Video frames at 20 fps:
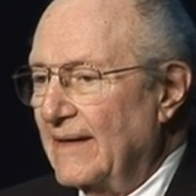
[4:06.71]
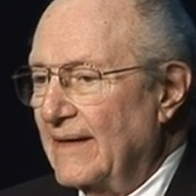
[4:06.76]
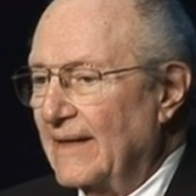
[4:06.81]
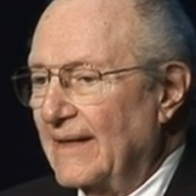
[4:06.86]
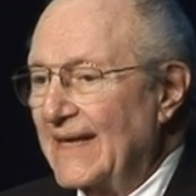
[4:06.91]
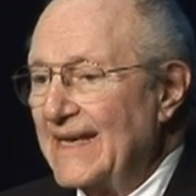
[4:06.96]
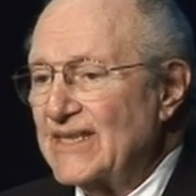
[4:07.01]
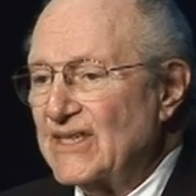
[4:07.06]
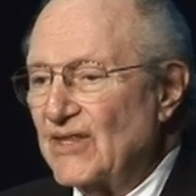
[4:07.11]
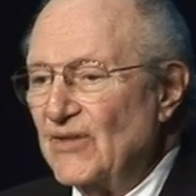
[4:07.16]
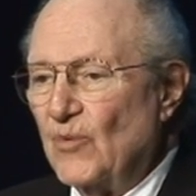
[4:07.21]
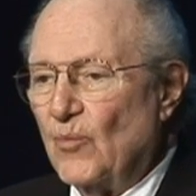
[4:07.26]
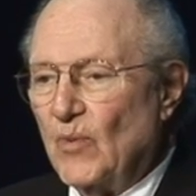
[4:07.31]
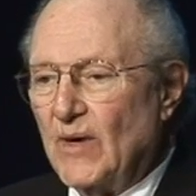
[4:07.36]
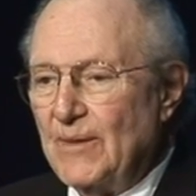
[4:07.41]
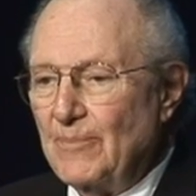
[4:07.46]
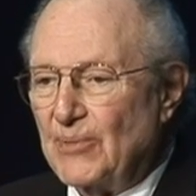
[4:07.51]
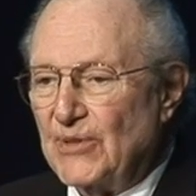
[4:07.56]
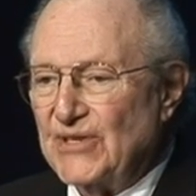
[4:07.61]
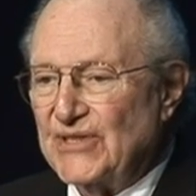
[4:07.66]
Less than
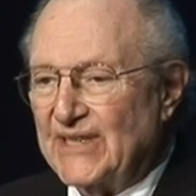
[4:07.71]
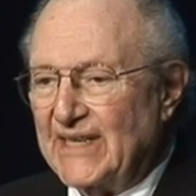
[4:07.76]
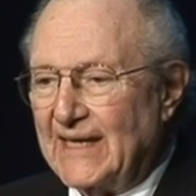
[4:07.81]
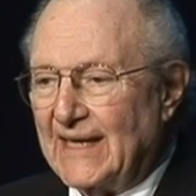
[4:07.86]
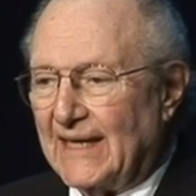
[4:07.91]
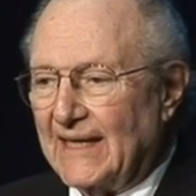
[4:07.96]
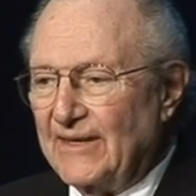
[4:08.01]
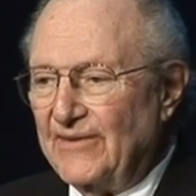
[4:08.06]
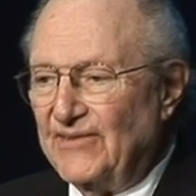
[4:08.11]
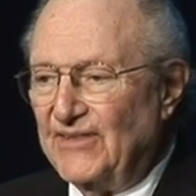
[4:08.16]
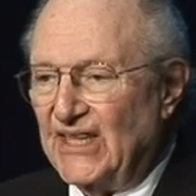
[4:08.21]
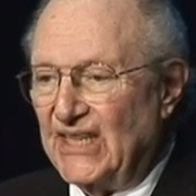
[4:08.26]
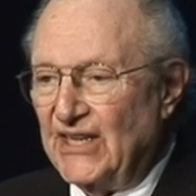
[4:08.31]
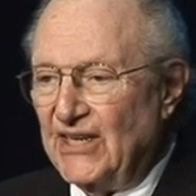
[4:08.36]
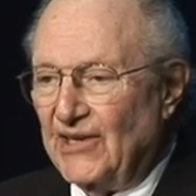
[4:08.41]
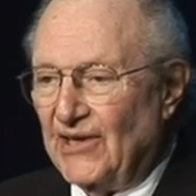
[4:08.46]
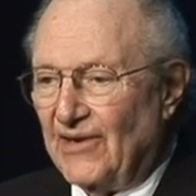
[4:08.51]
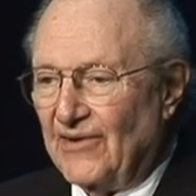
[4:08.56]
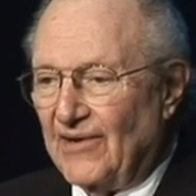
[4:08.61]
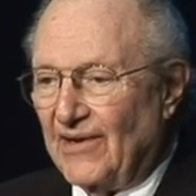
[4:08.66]
1% lived a
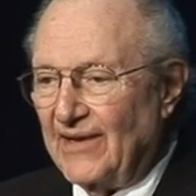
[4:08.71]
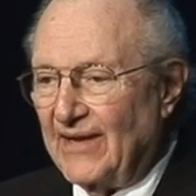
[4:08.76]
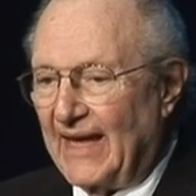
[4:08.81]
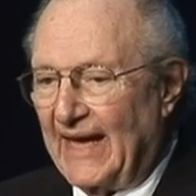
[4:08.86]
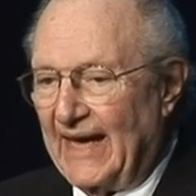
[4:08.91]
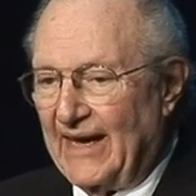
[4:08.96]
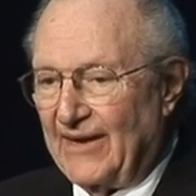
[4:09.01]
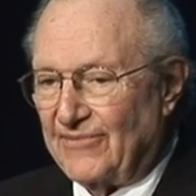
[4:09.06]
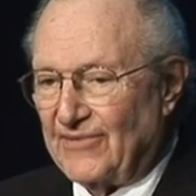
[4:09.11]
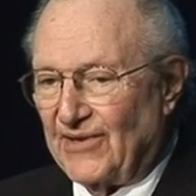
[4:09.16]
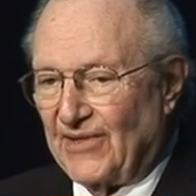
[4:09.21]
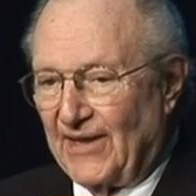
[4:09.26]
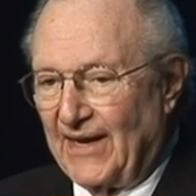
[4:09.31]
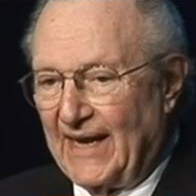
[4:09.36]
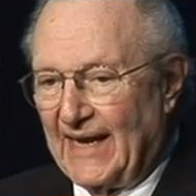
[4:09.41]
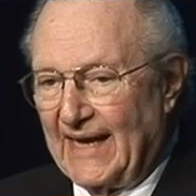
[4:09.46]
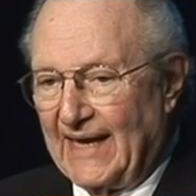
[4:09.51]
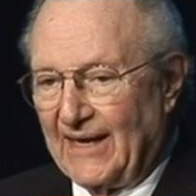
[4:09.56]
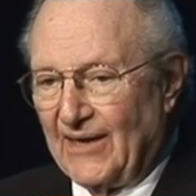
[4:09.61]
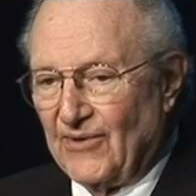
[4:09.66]
year after the
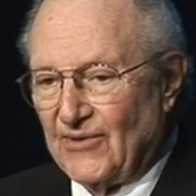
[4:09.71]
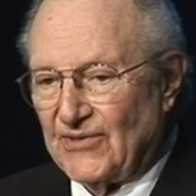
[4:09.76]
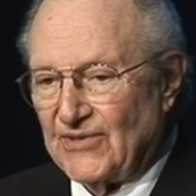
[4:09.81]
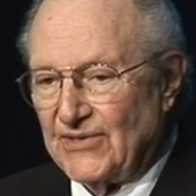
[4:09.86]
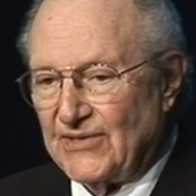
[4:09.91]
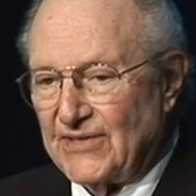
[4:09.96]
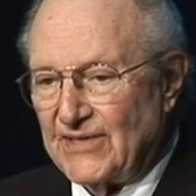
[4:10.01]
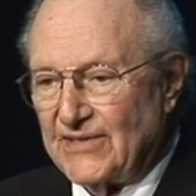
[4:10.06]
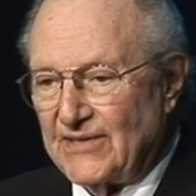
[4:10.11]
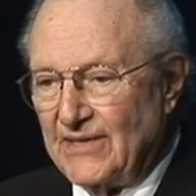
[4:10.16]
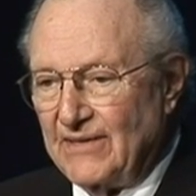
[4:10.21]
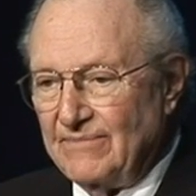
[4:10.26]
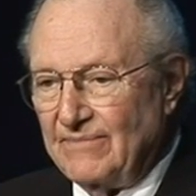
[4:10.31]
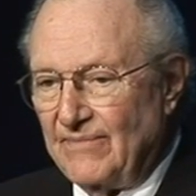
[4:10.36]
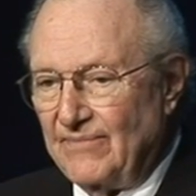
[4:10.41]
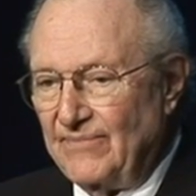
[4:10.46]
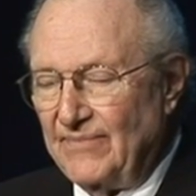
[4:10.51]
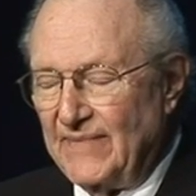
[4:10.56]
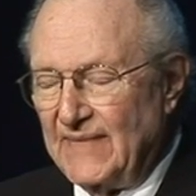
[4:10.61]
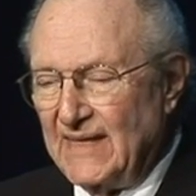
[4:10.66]
diagnosis.
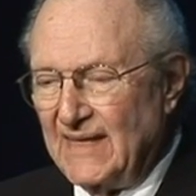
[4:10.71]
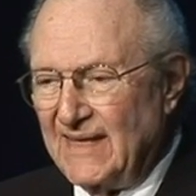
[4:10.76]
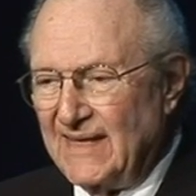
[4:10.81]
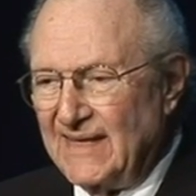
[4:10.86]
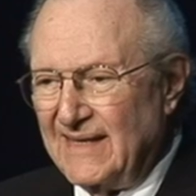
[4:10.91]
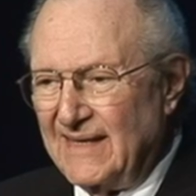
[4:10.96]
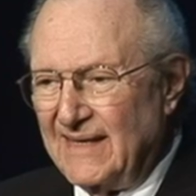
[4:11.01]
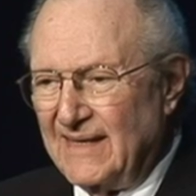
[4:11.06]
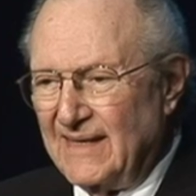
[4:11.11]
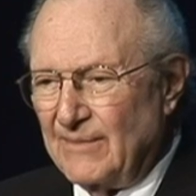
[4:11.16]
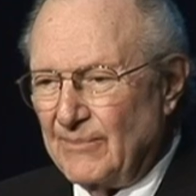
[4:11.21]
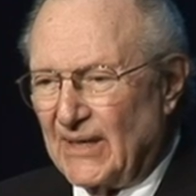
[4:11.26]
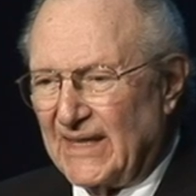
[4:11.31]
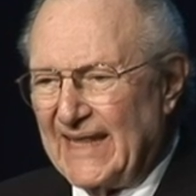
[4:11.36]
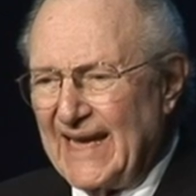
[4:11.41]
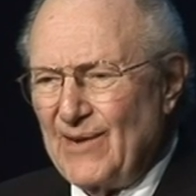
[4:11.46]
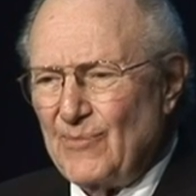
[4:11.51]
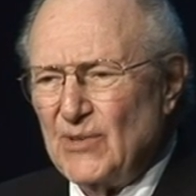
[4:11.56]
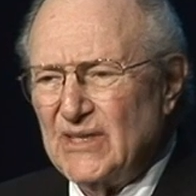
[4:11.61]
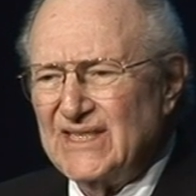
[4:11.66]
But
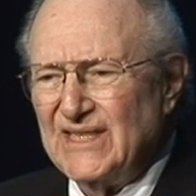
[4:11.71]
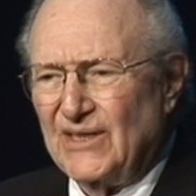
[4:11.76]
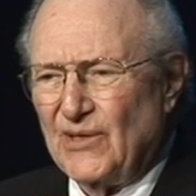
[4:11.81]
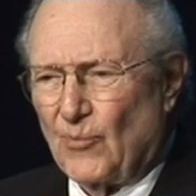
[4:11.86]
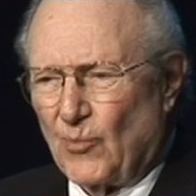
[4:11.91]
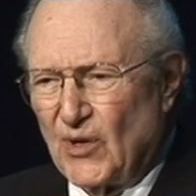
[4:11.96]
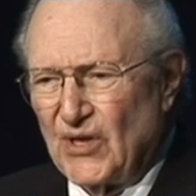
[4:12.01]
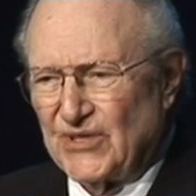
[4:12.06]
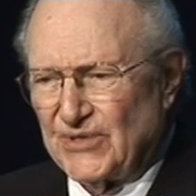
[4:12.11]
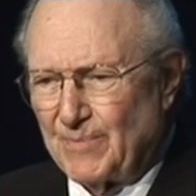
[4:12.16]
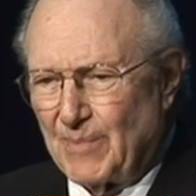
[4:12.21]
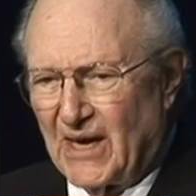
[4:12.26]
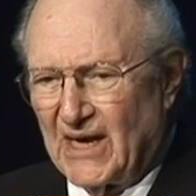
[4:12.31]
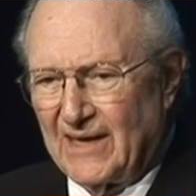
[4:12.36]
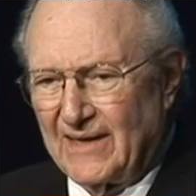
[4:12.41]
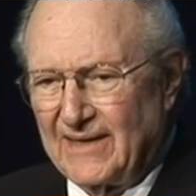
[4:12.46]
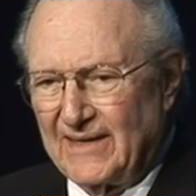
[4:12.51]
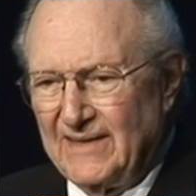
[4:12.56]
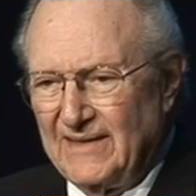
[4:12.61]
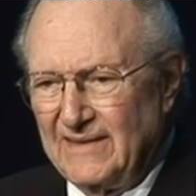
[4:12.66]
that wasn't the worst
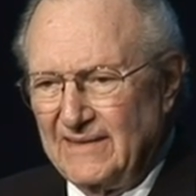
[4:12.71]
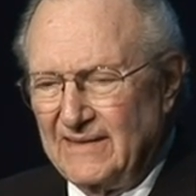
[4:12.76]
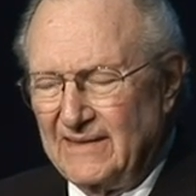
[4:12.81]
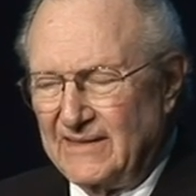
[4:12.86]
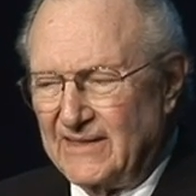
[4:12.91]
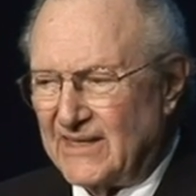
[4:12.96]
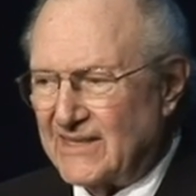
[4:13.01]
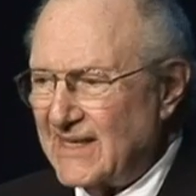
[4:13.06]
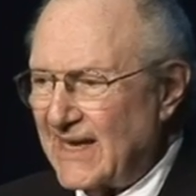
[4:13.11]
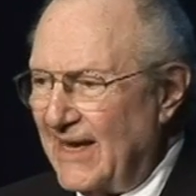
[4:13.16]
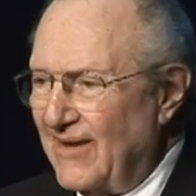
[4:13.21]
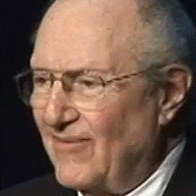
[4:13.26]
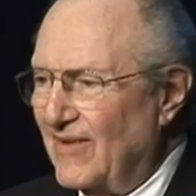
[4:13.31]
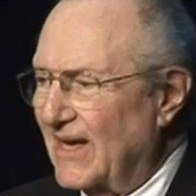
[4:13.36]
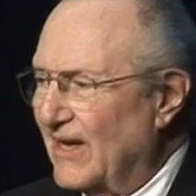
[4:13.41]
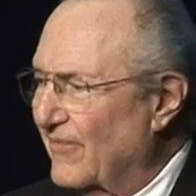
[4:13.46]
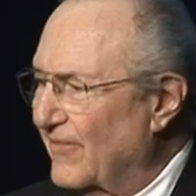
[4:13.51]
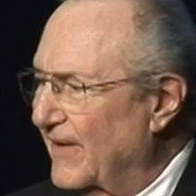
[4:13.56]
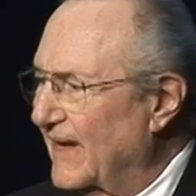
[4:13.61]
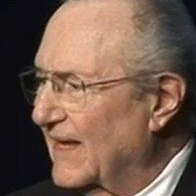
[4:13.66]
part. Just having
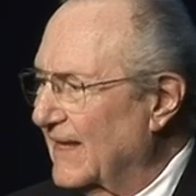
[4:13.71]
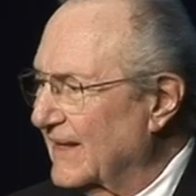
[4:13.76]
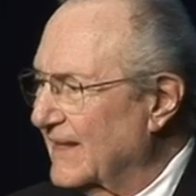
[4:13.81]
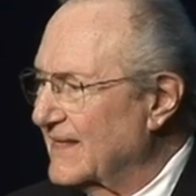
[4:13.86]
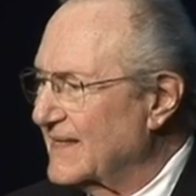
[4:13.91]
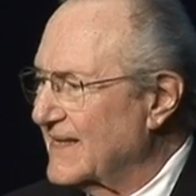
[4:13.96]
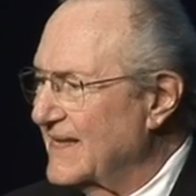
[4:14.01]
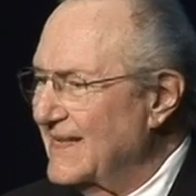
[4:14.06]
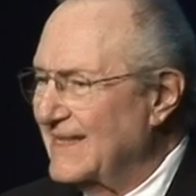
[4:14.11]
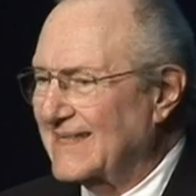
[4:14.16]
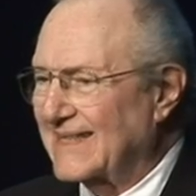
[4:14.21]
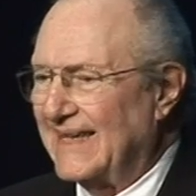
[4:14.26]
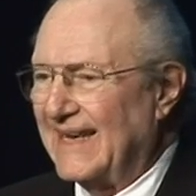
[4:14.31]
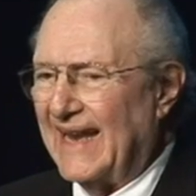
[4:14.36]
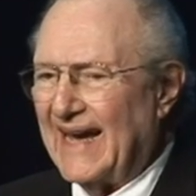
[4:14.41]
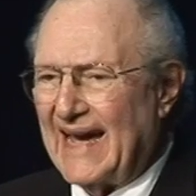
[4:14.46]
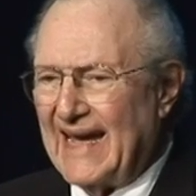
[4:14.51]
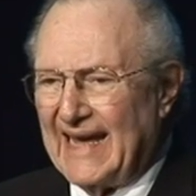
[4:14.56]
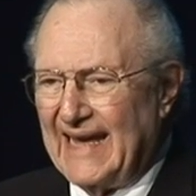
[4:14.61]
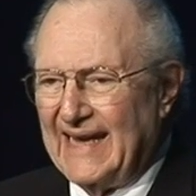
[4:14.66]
a fatal disease and
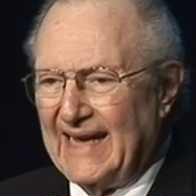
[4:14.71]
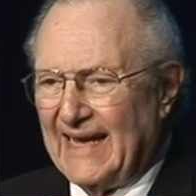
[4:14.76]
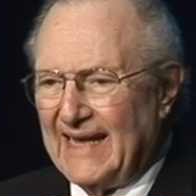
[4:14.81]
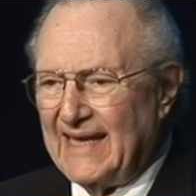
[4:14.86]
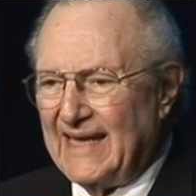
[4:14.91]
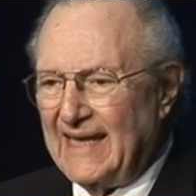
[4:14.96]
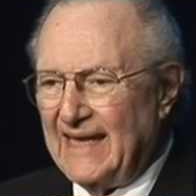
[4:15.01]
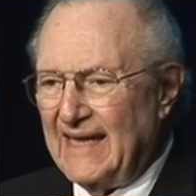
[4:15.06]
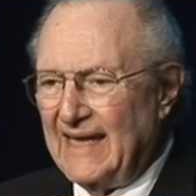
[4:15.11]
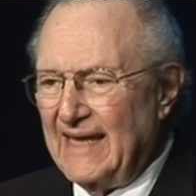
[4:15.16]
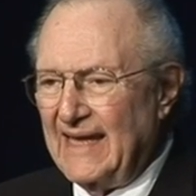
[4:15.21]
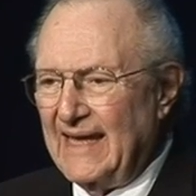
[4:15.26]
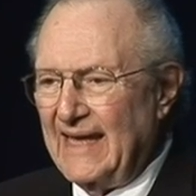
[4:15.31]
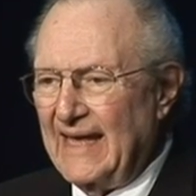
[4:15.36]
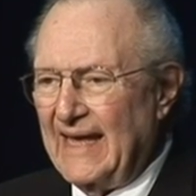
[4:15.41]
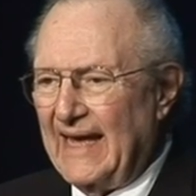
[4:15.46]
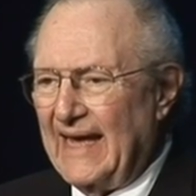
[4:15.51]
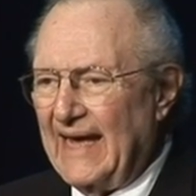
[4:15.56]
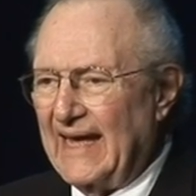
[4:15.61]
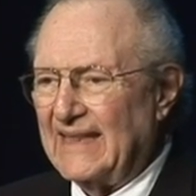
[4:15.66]
dying
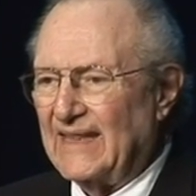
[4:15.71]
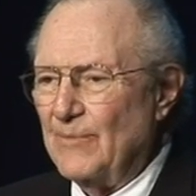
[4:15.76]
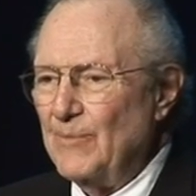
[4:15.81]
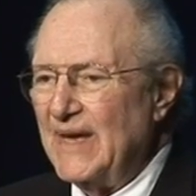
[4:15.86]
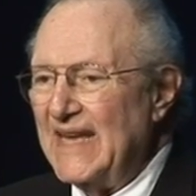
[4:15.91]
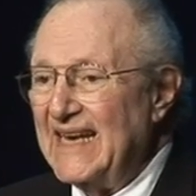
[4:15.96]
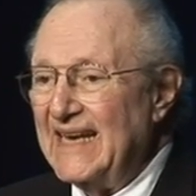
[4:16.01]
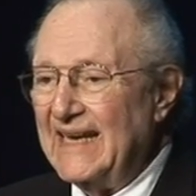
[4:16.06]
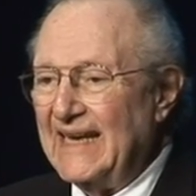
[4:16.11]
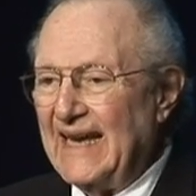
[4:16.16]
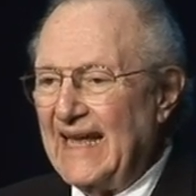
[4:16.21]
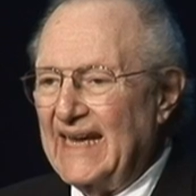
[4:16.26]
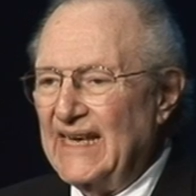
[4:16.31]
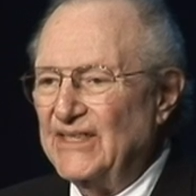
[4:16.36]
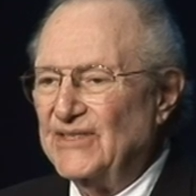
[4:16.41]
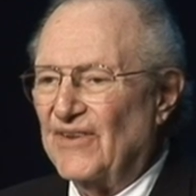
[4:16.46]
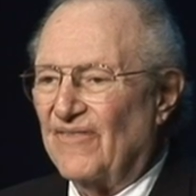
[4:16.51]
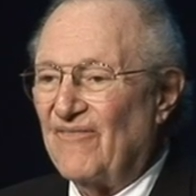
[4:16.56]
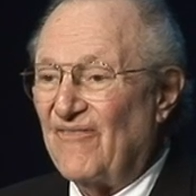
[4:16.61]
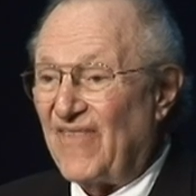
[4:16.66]
at the median
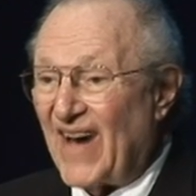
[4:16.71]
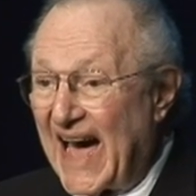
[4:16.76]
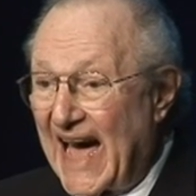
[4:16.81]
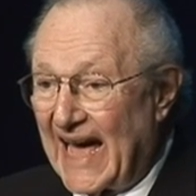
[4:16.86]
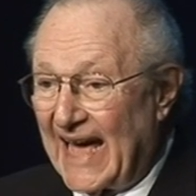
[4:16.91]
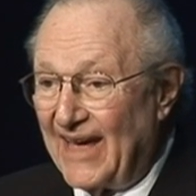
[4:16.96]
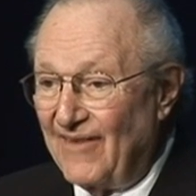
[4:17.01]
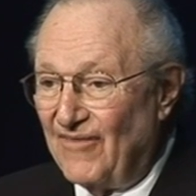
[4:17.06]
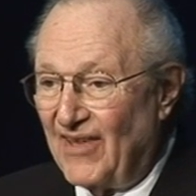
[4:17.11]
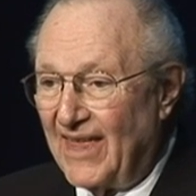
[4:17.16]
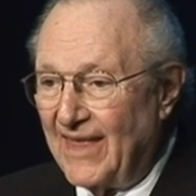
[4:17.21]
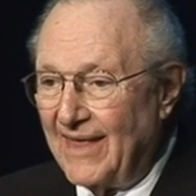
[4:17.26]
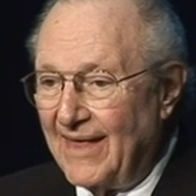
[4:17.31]
age of five,